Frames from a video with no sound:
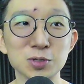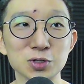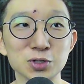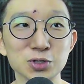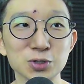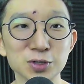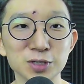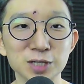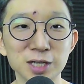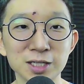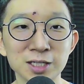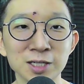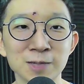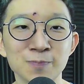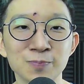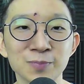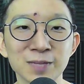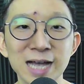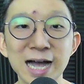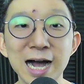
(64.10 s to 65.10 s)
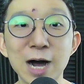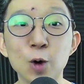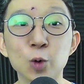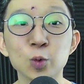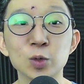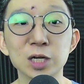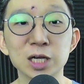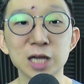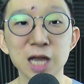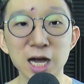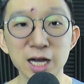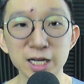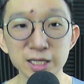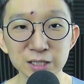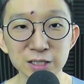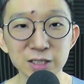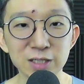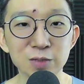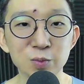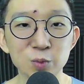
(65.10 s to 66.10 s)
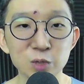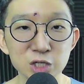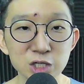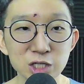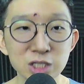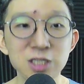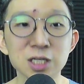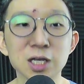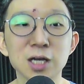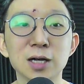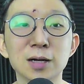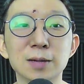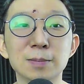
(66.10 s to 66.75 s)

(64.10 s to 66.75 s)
is also another outlier, which is